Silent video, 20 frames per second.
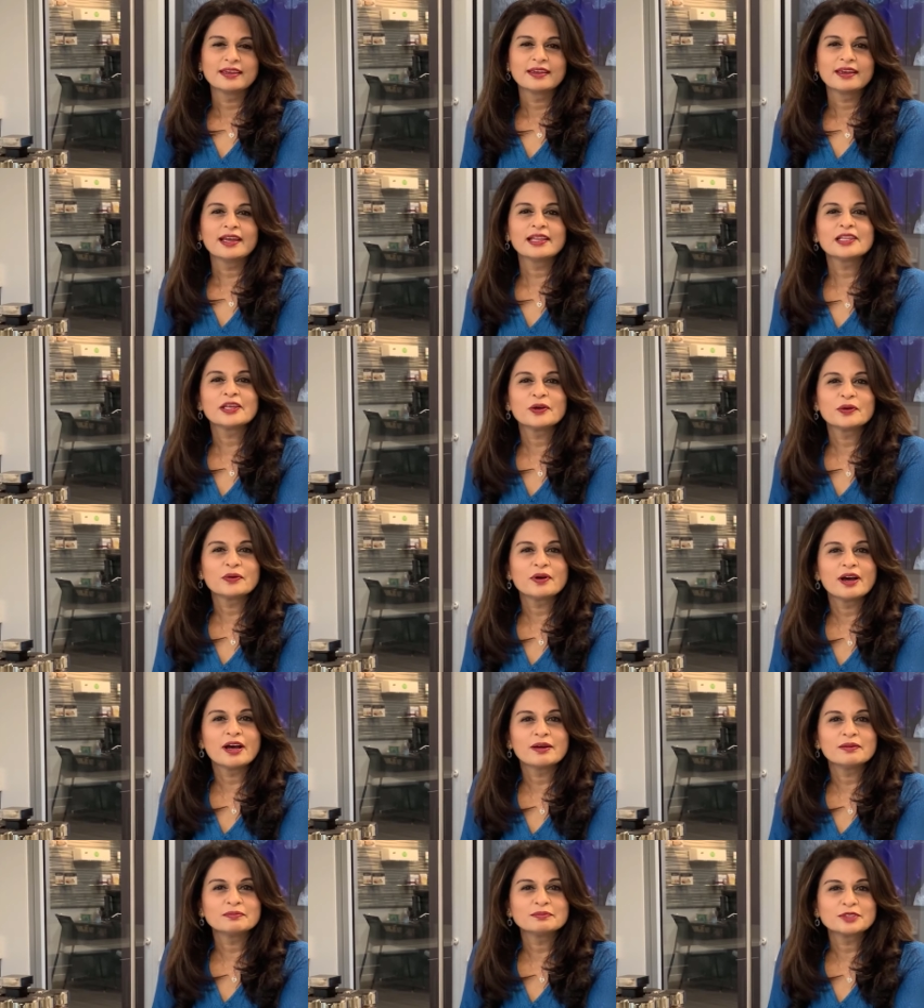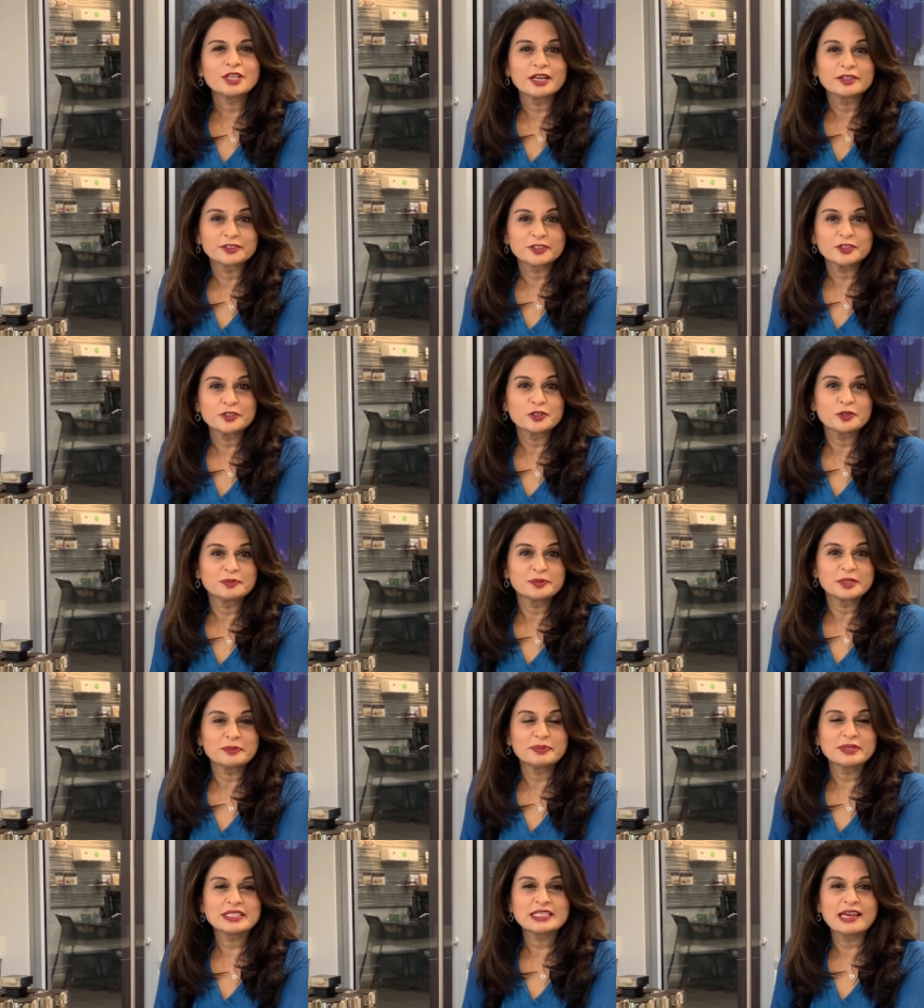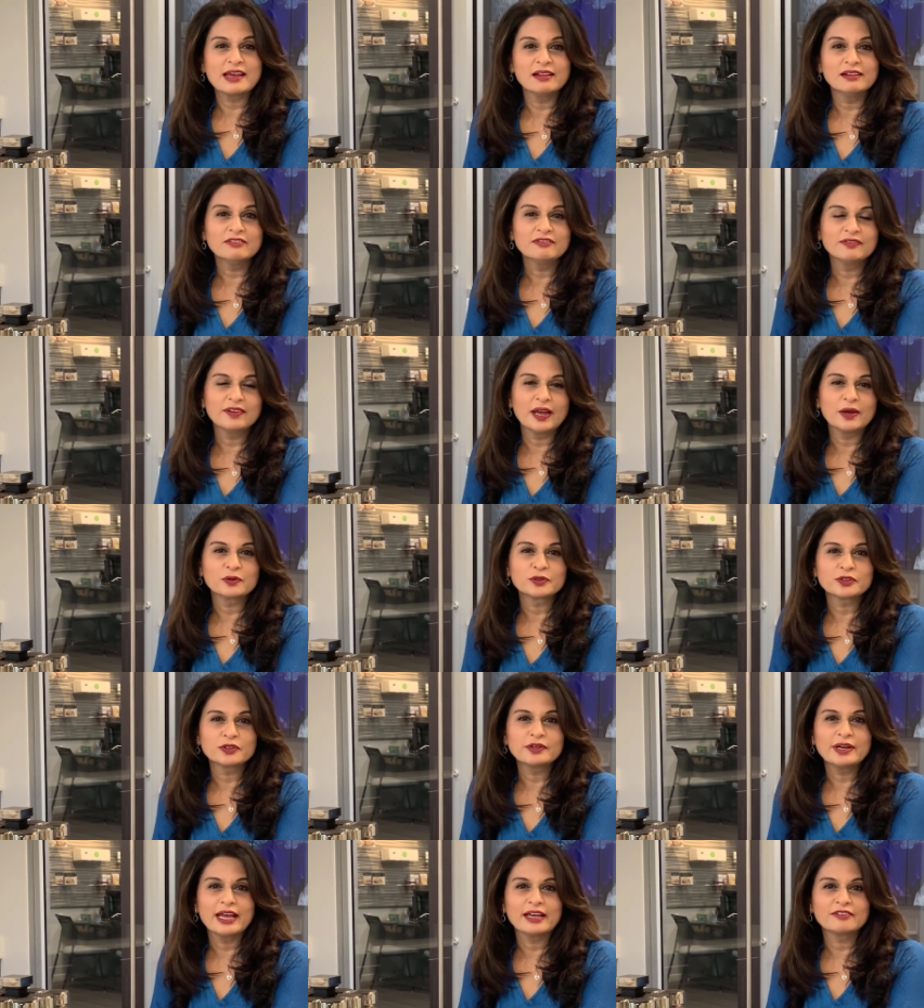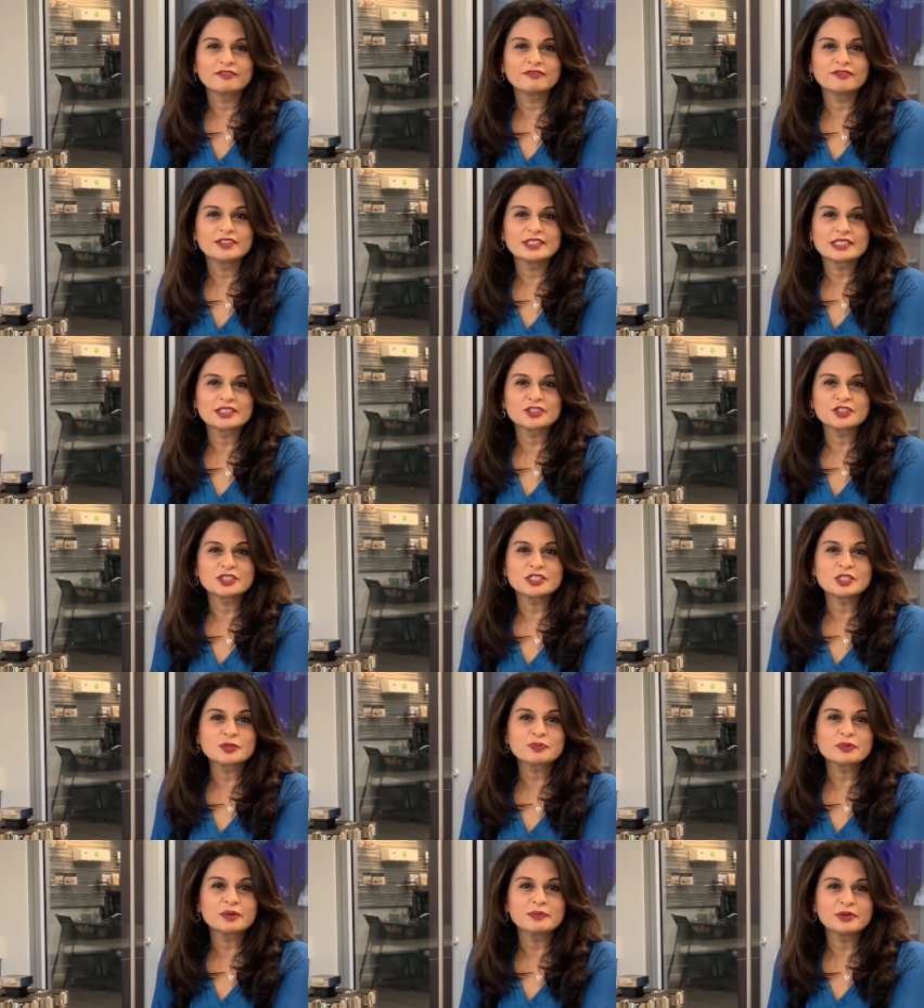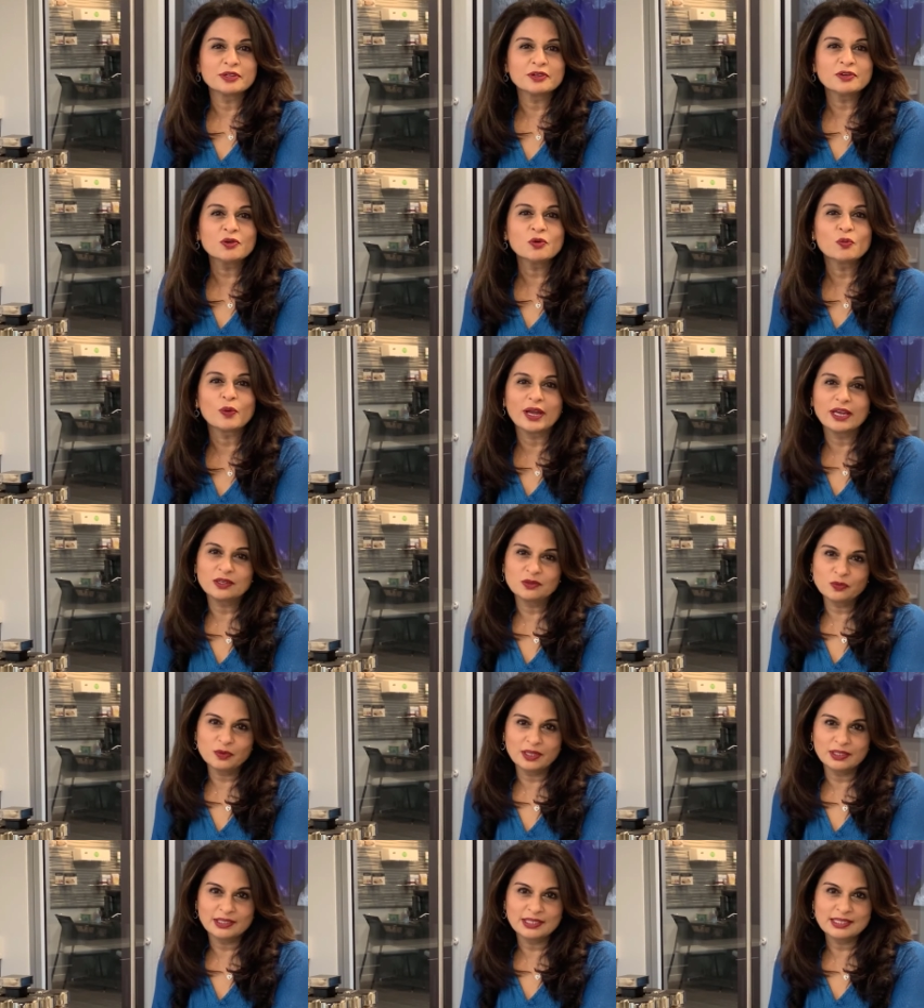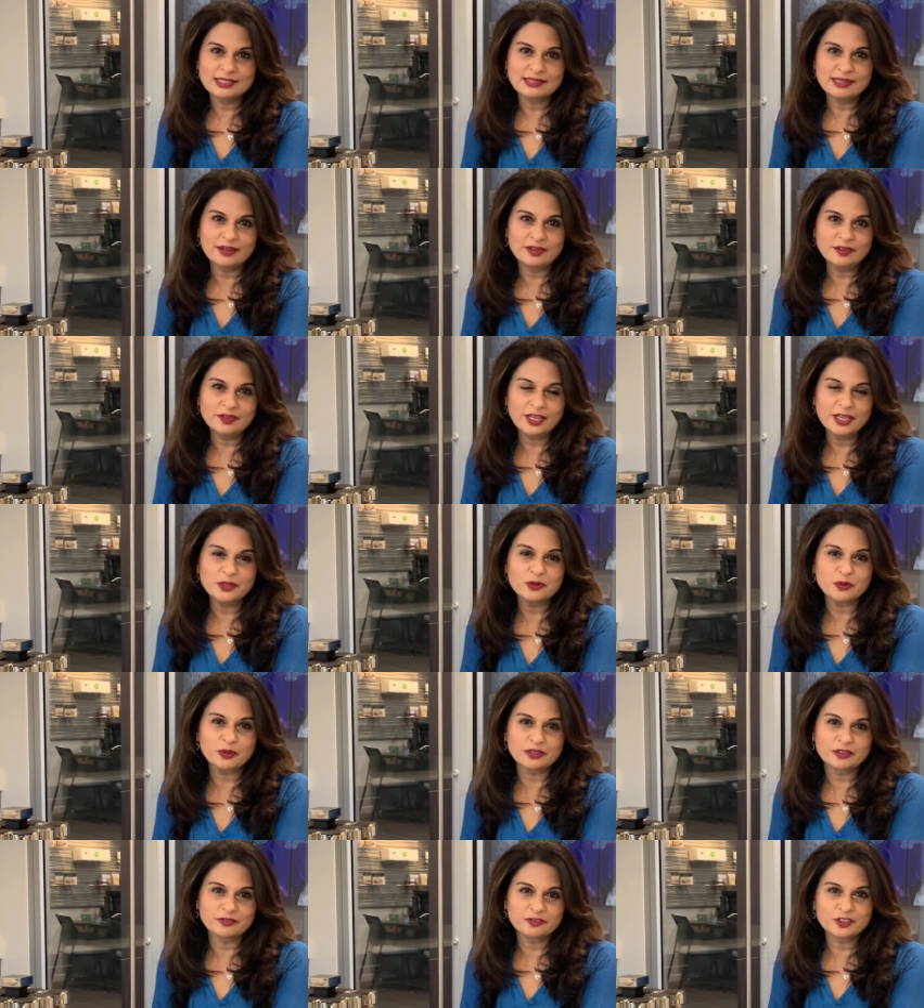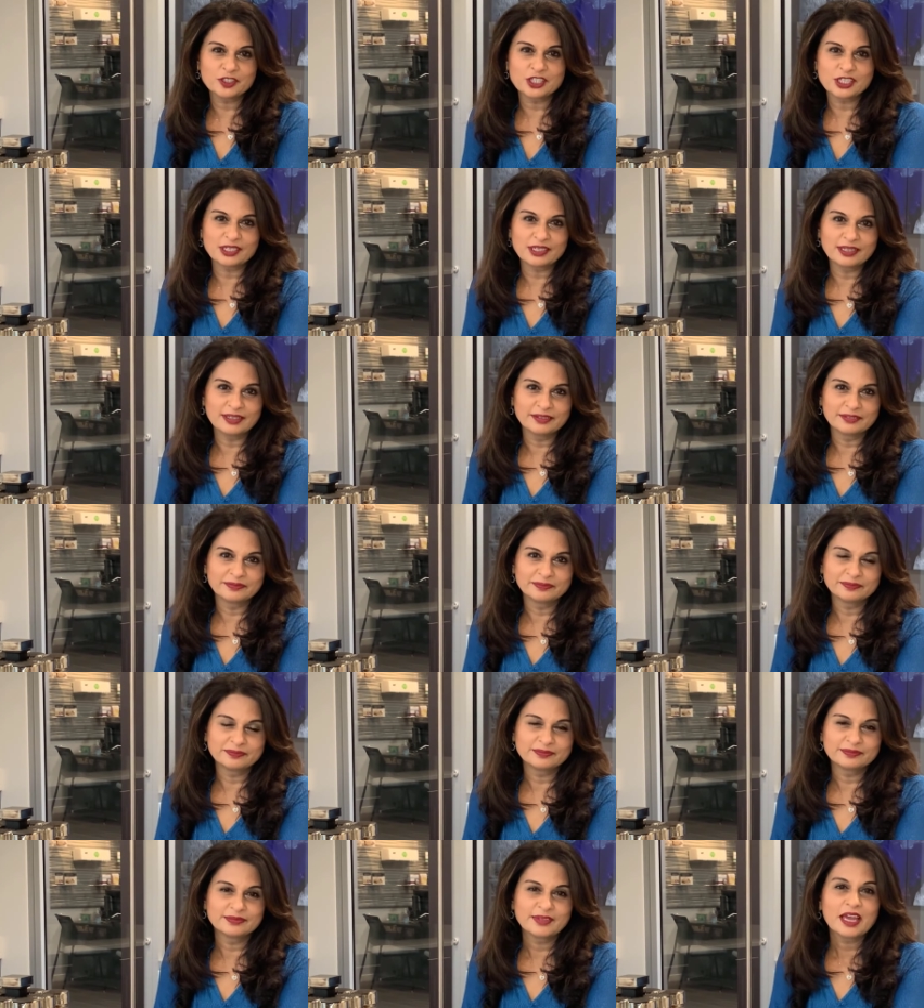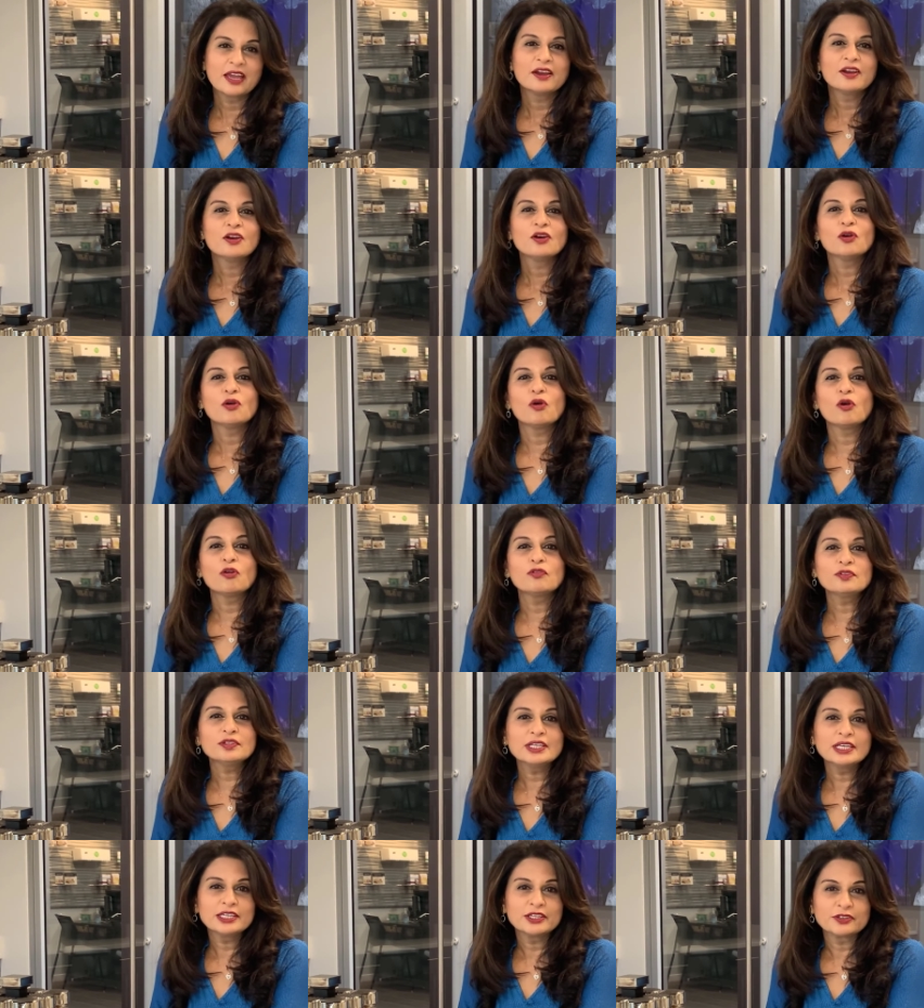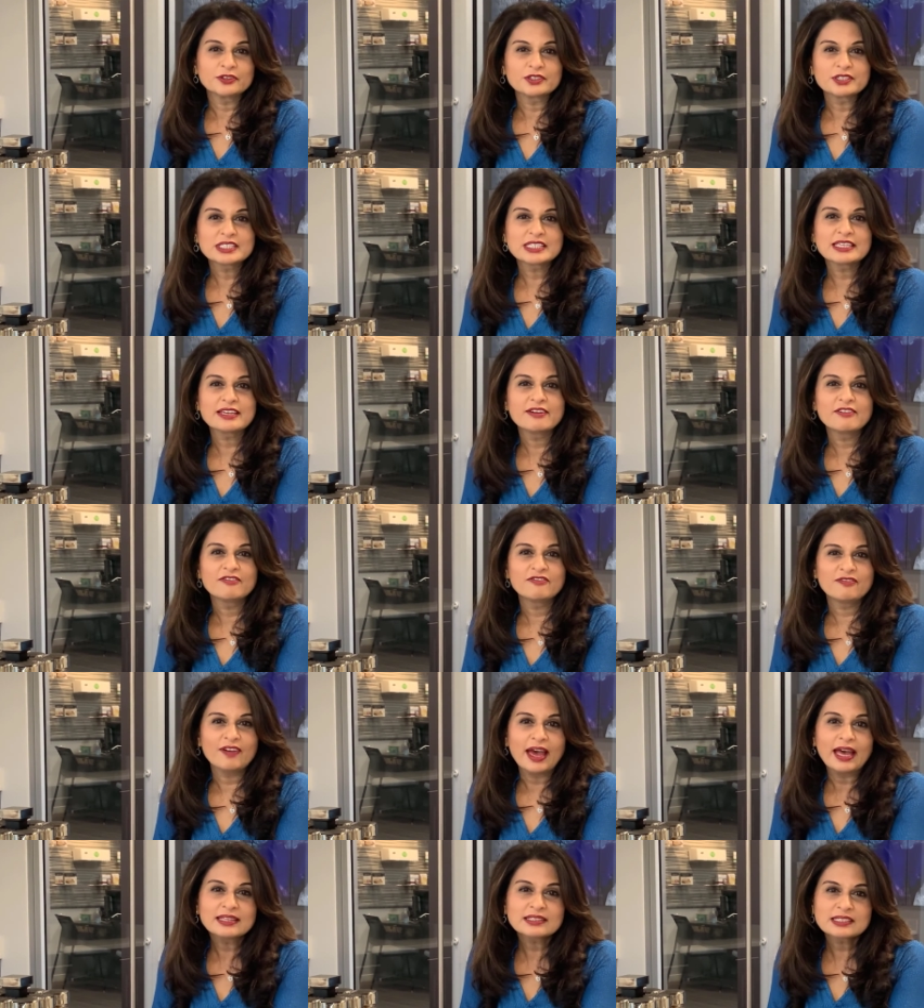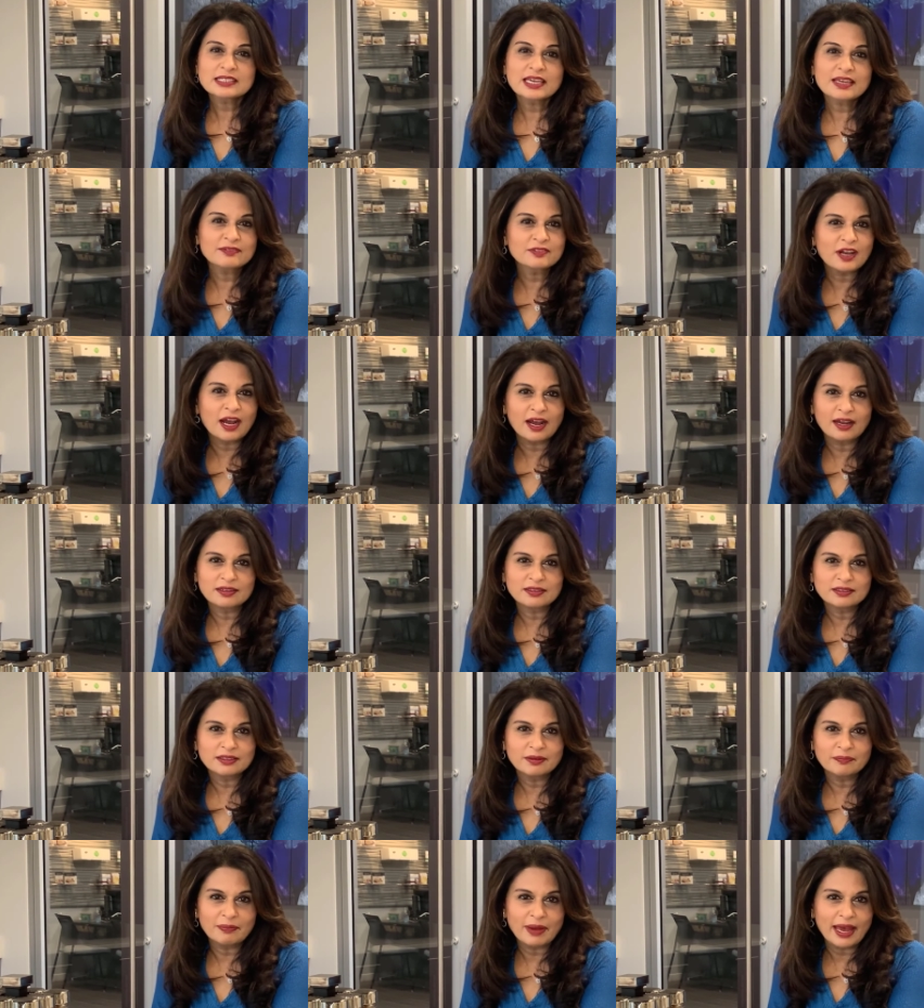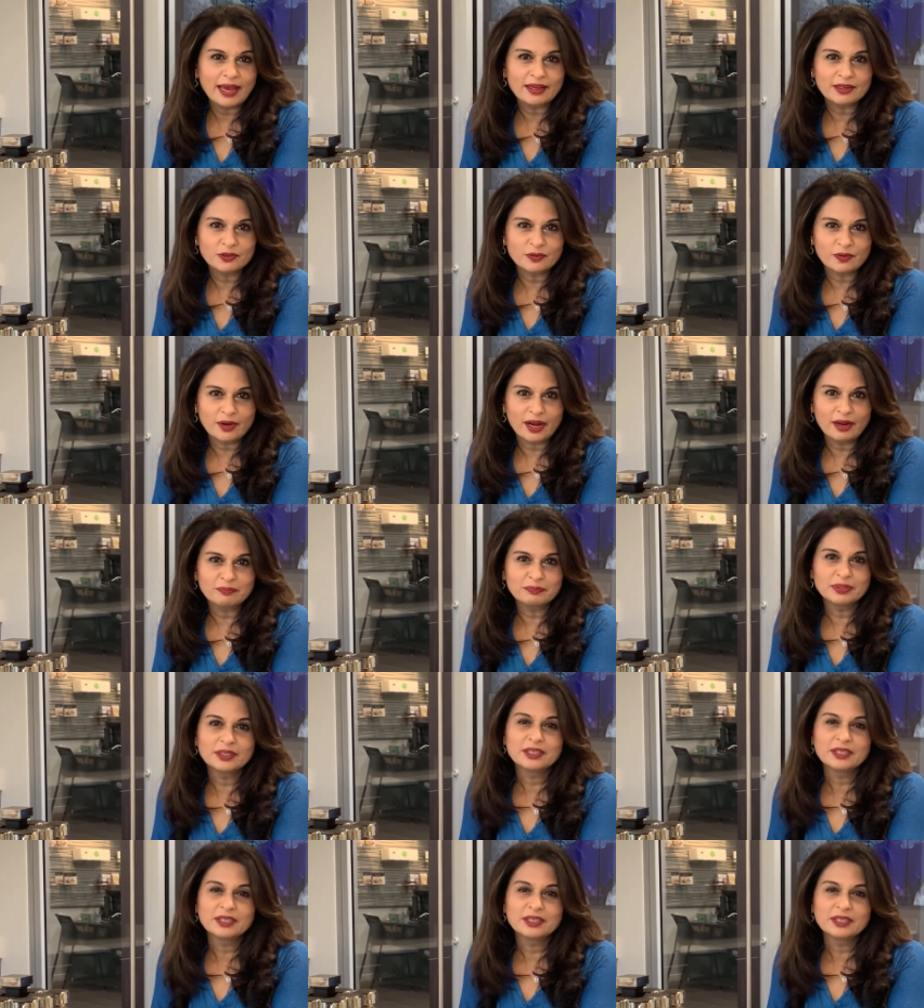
Hello, I'm Doctor Tripti Patel, founder at Physicians Premier Weight and Wellness Center in Northern Virginia. Over the years, fats have gotten a bad rep.